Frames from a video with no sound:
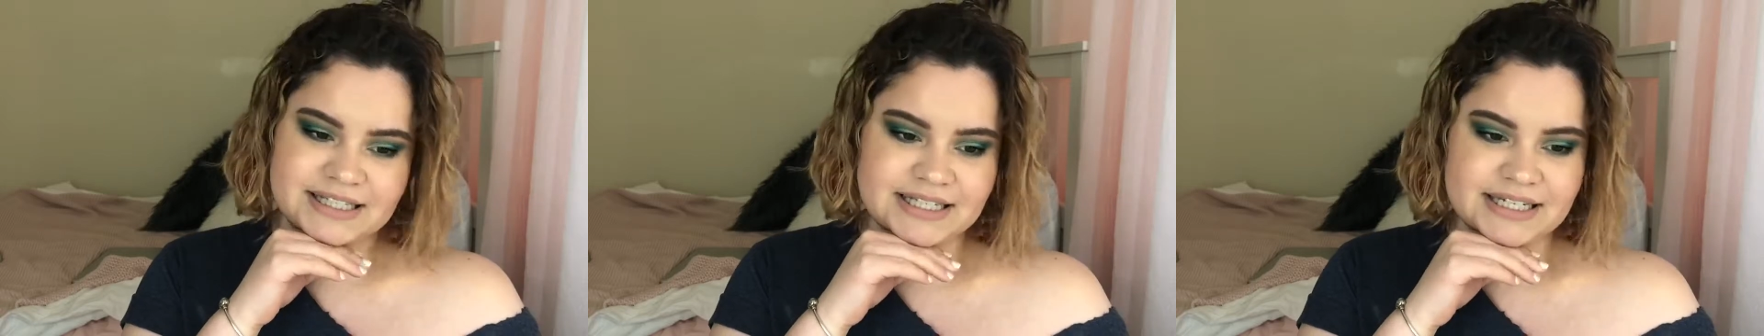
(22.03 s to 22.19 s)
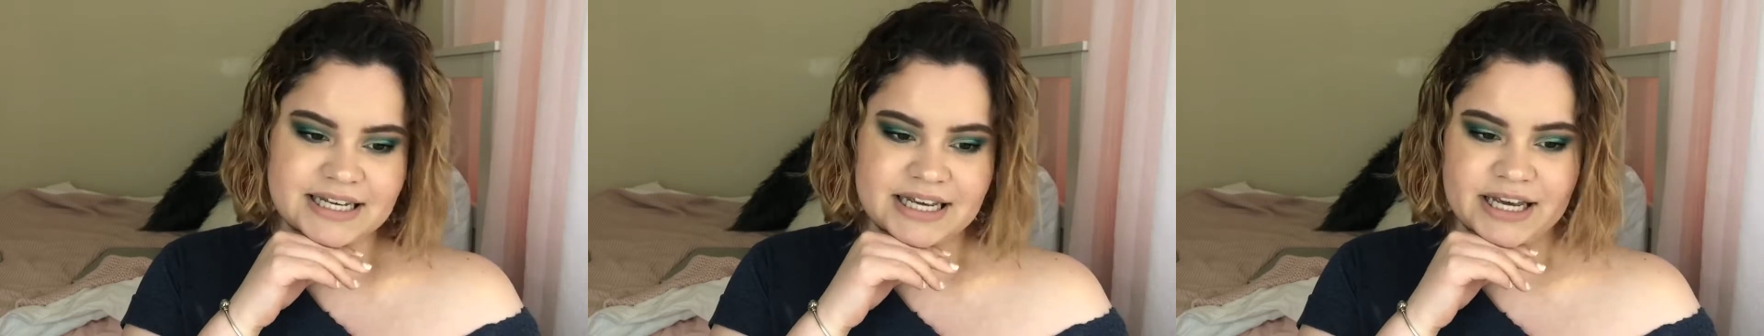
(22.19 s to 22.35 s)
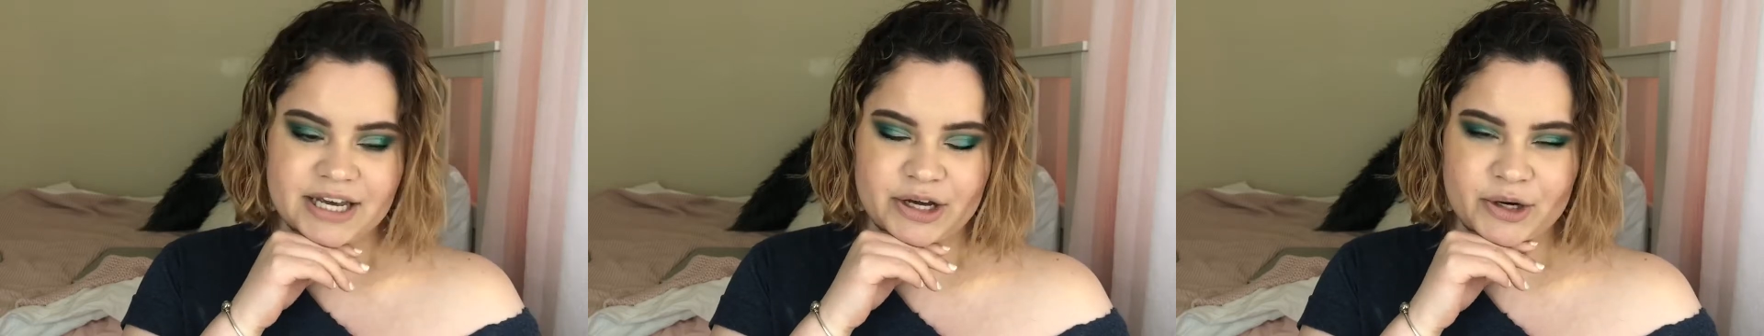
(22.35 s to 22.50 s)

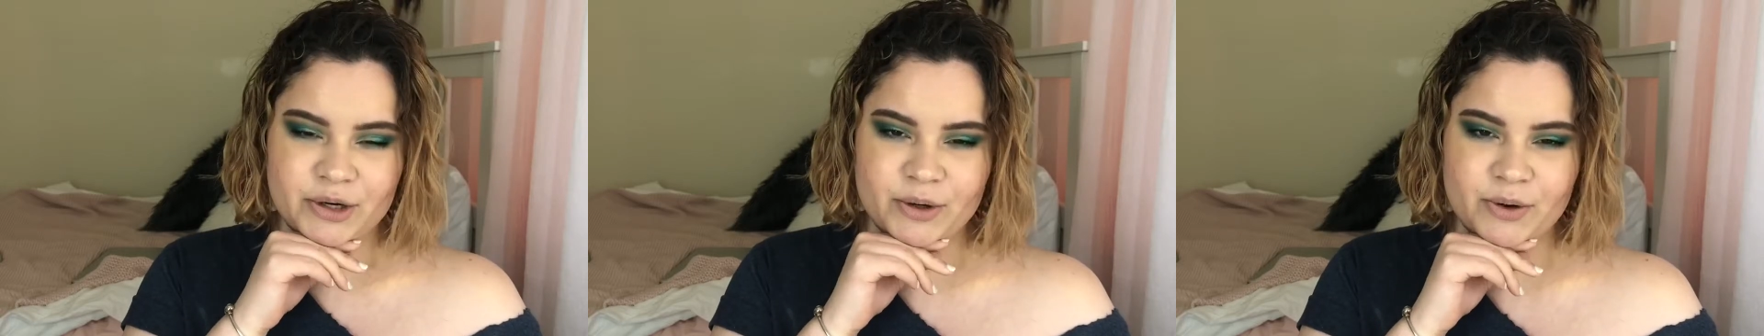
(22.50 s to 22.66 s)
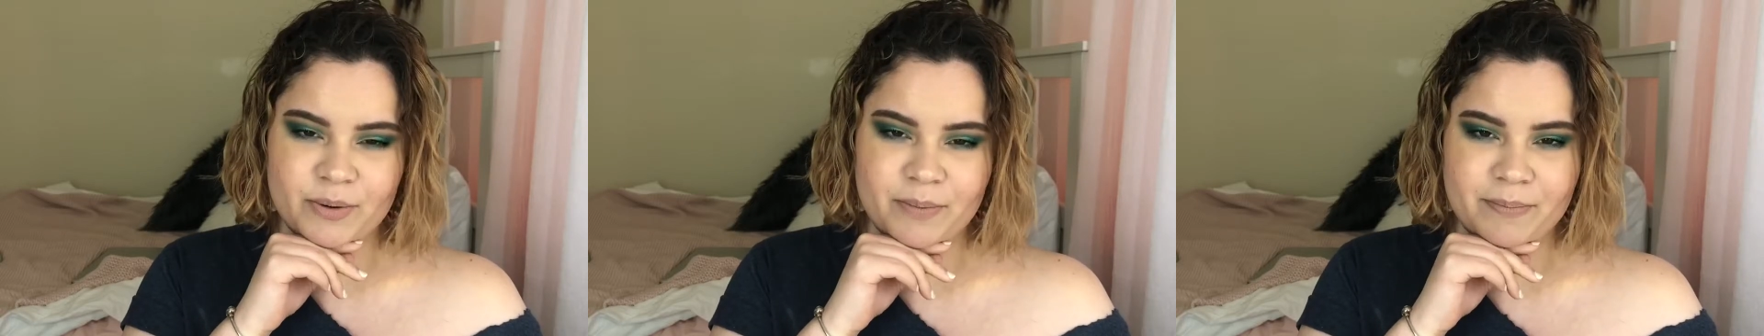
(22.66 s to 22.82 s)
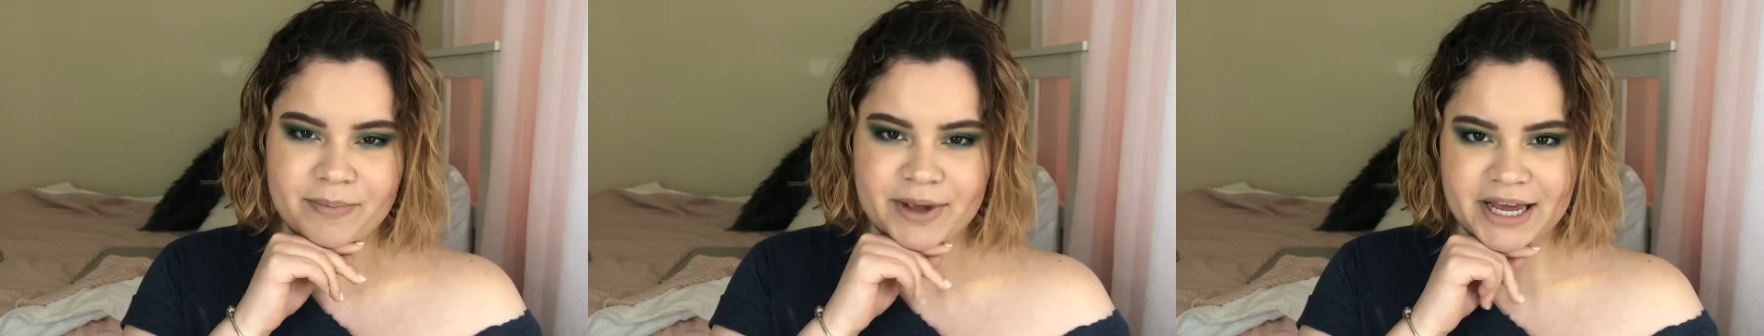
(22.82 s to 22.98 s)

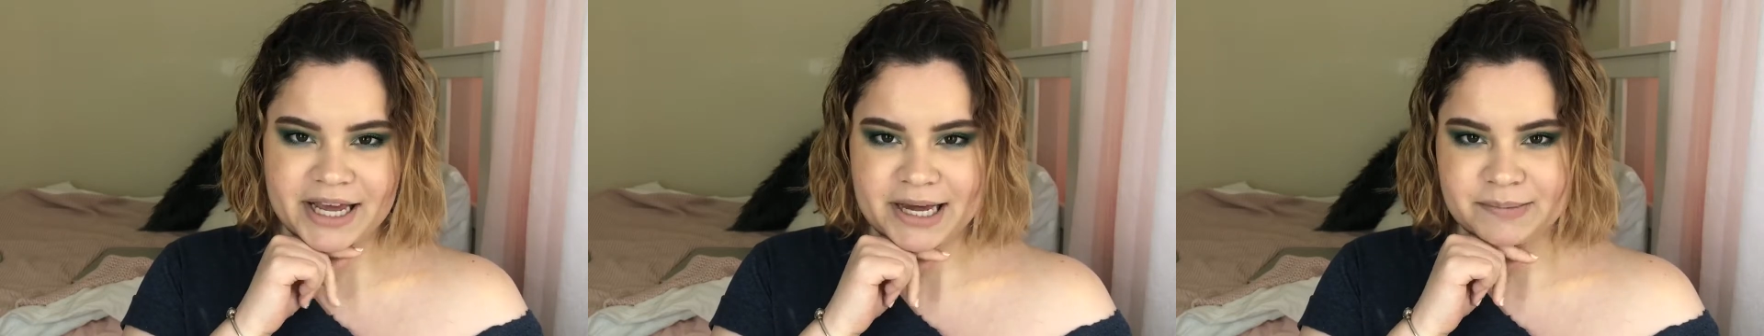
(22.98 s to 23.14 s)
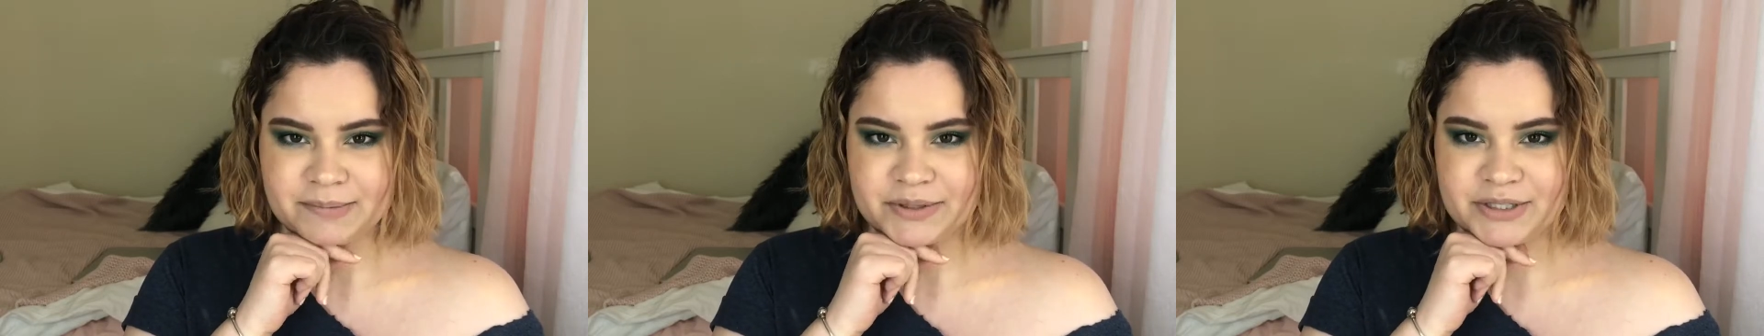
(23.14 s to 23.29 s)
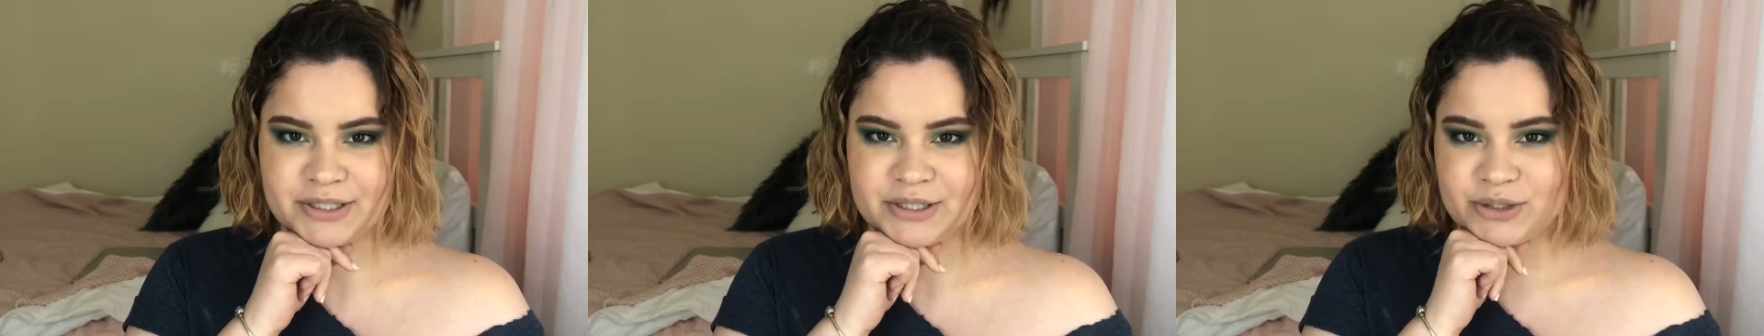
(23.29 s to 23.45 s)
teal
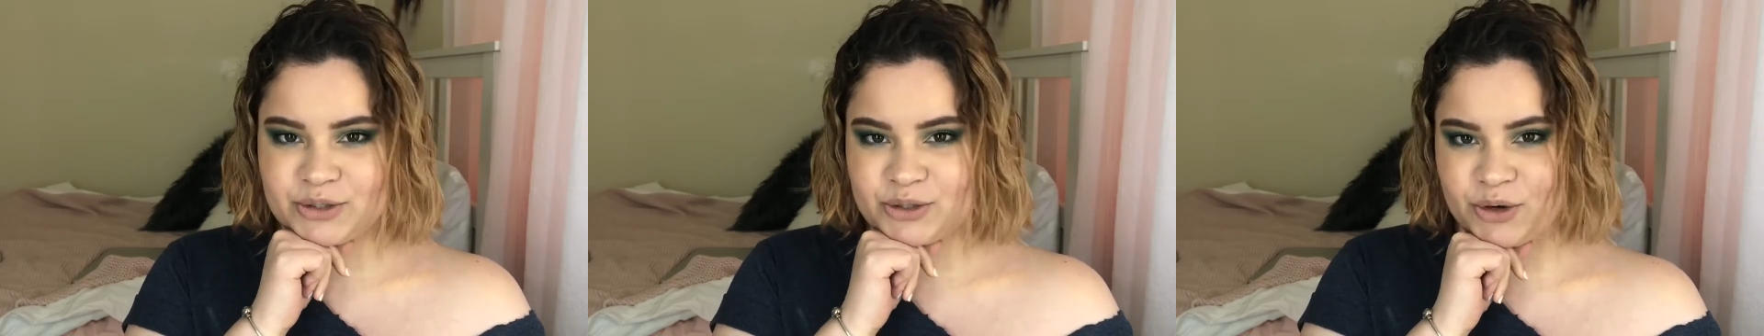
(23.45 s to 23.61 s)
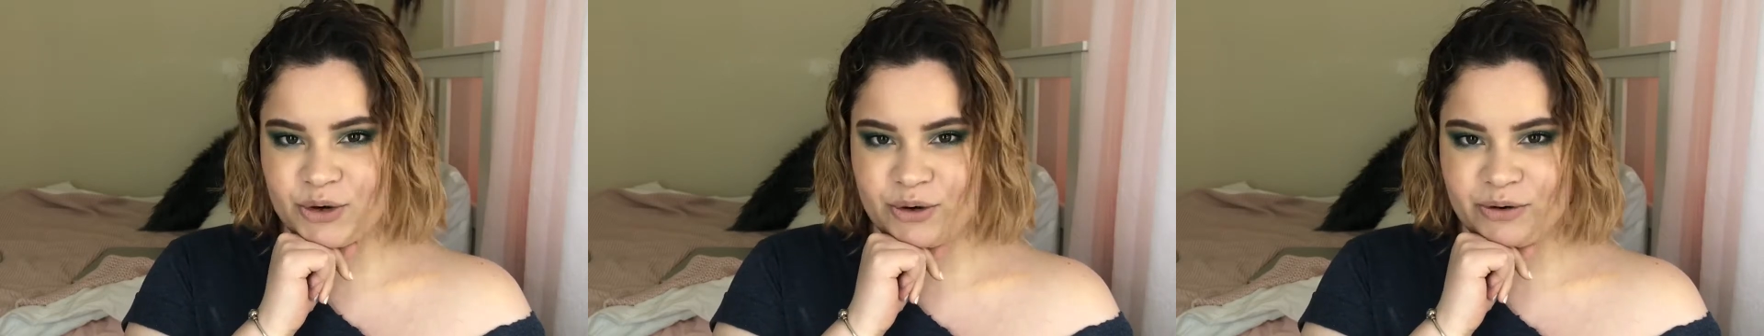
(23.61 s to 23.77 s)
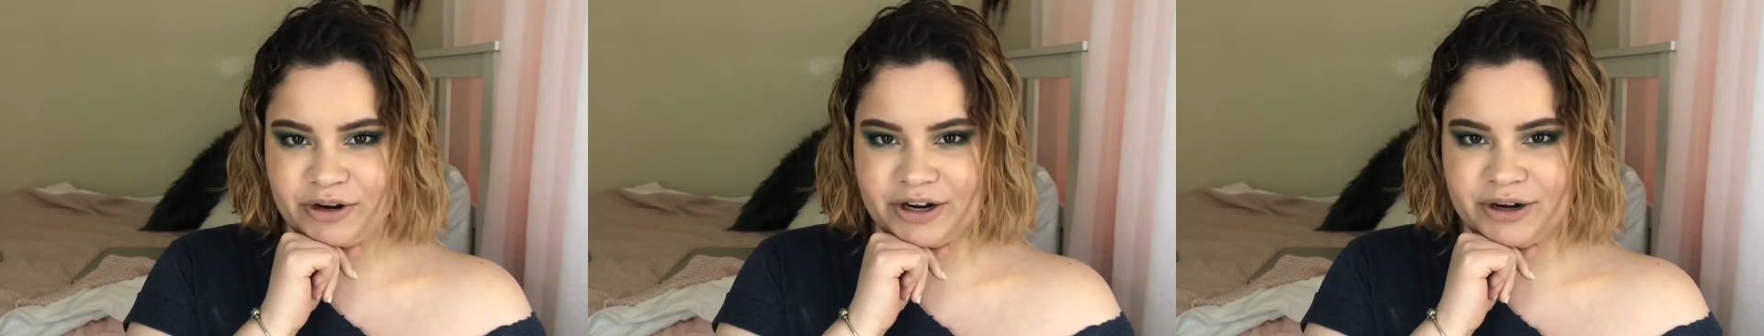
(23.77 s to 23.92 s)
makeup
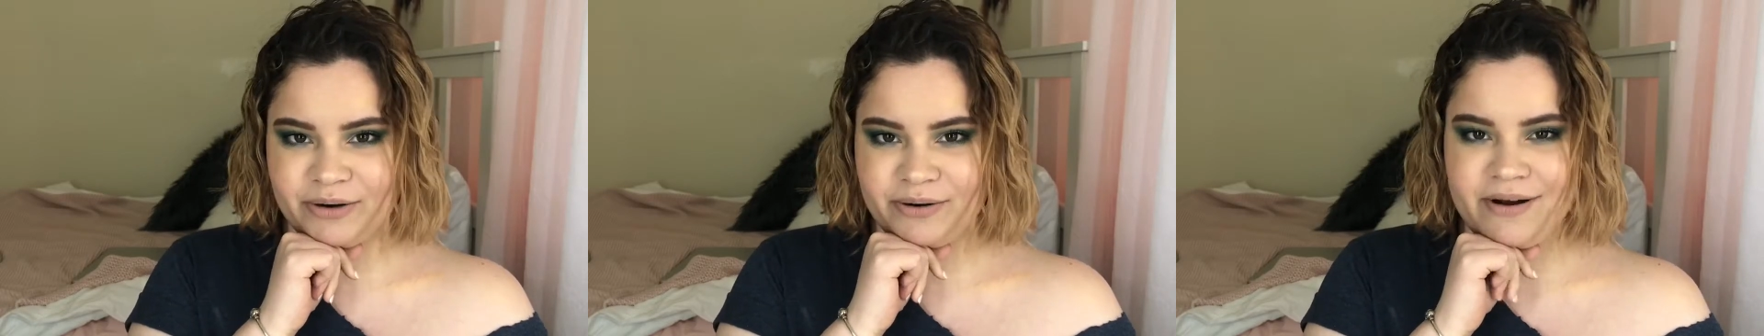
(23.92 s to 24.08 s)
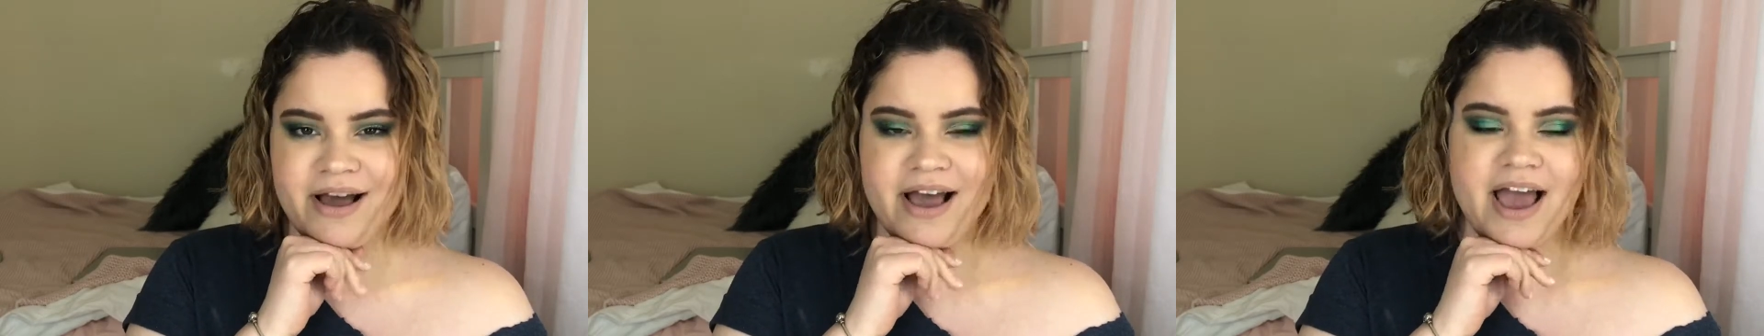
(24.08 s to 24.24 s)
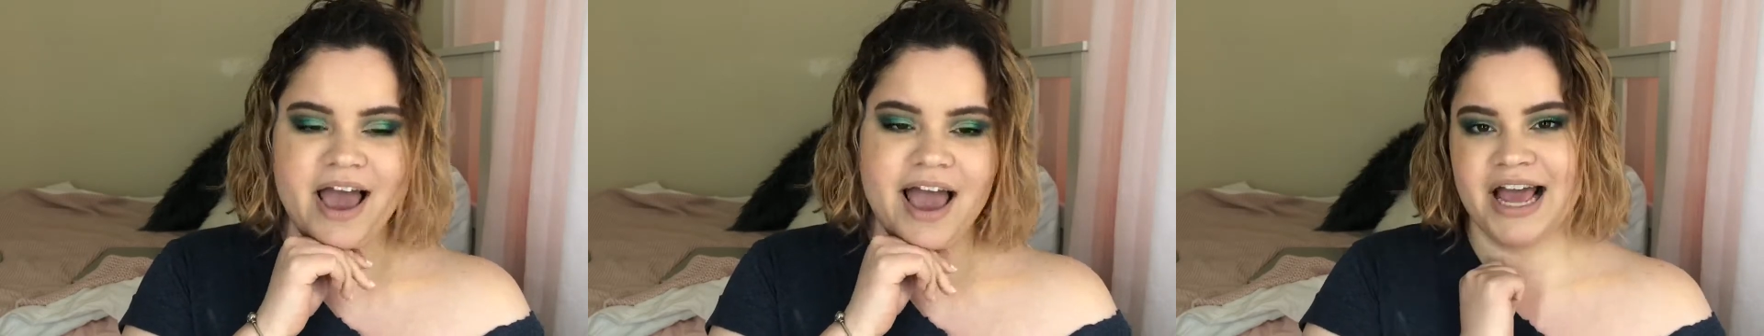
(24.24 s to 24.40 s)
tutorial.